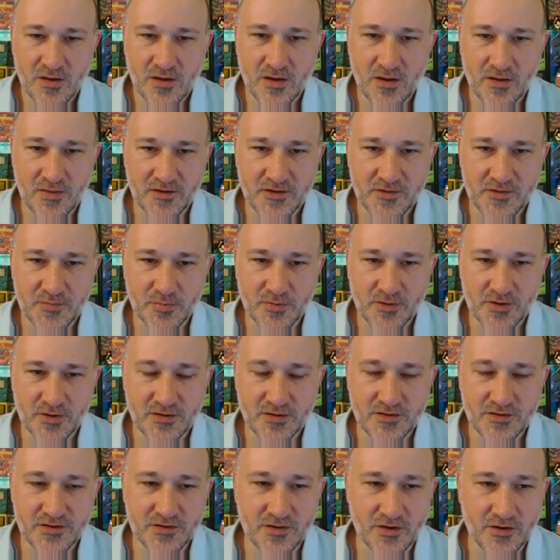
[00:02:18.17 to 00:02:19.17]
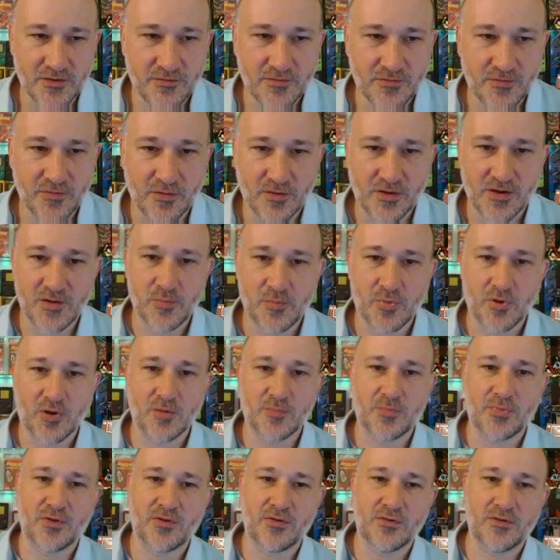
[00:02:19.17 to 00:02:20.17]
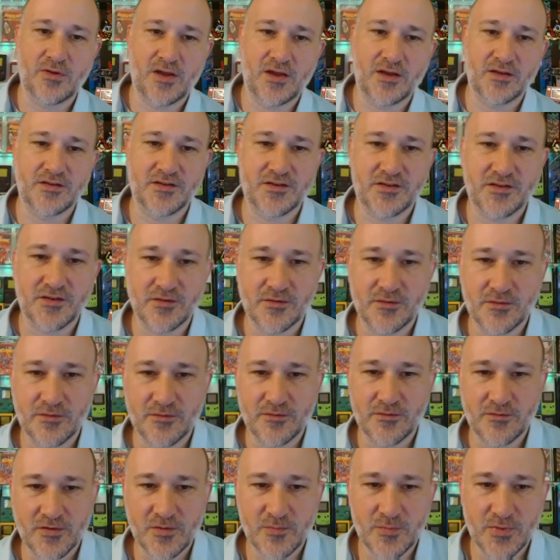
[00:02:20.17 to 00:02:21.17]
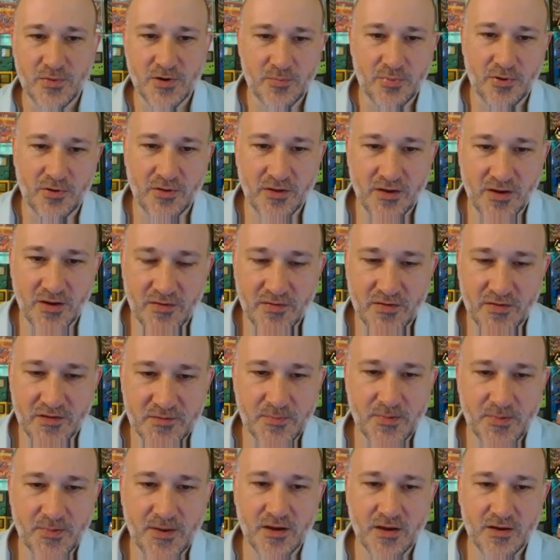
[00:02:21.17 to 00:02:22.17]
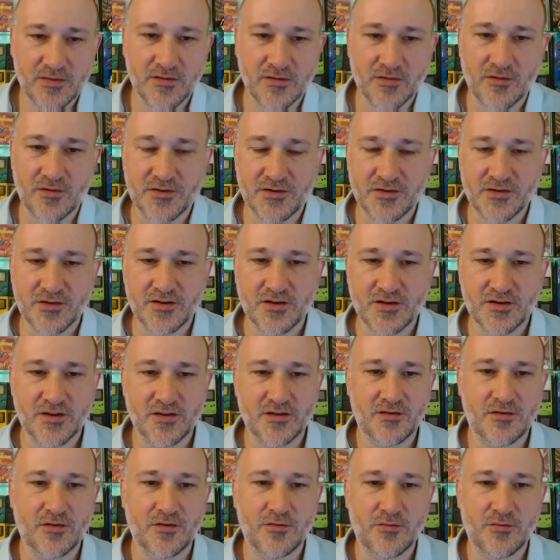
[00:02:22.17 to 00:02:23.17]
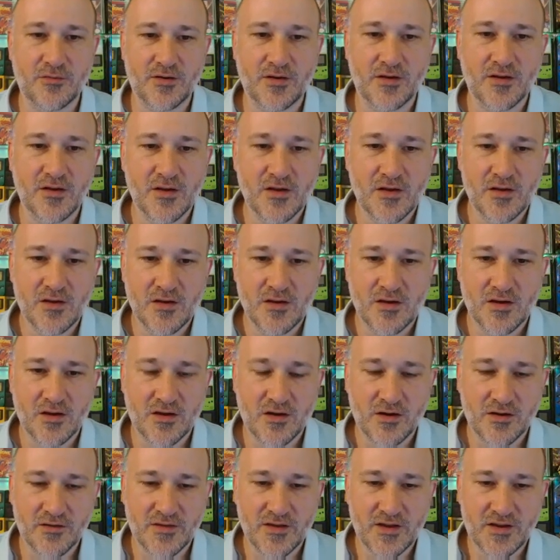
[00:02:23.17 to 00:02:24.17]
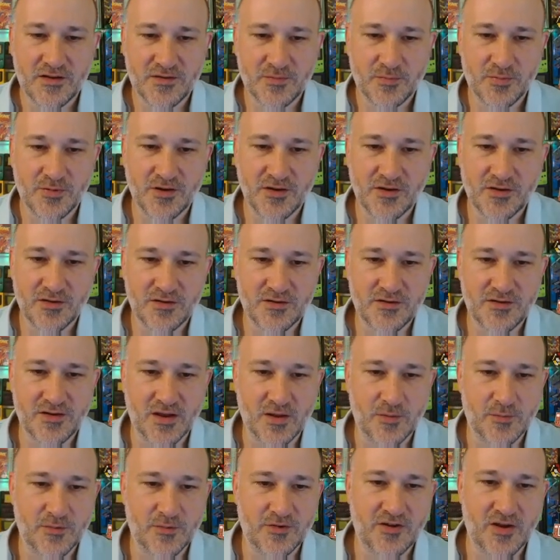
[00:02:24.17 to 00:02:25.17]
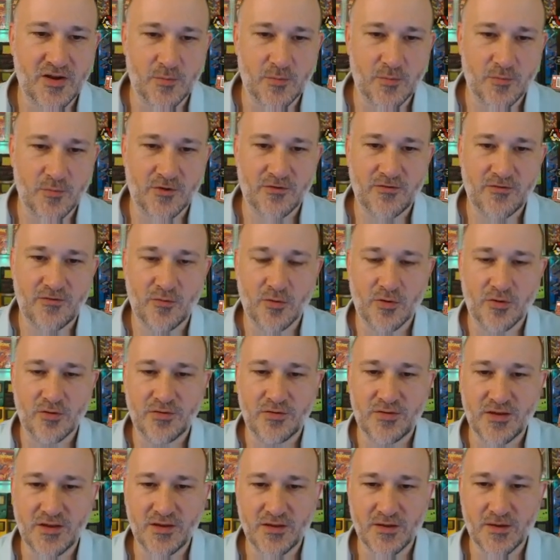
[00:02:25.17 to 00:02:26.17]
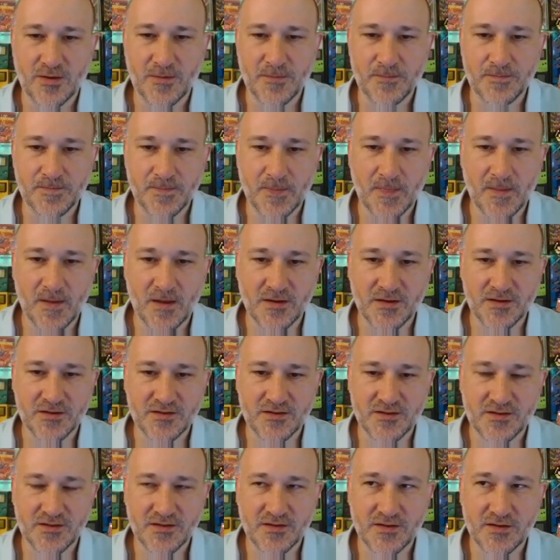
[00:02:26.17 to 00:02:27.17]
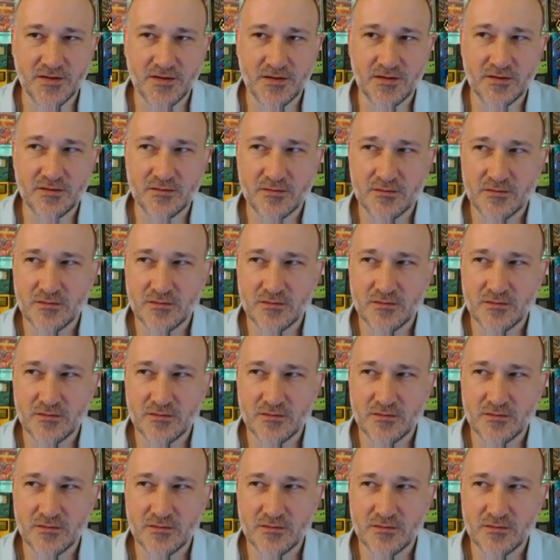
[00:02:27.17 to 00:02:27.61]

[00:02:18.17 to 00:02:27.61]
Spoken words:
that's a pretty good start for any purple, and so for anybody pulling on this pack, they're also going to own a card that has a pretty good damage hammer for the, I guess it's the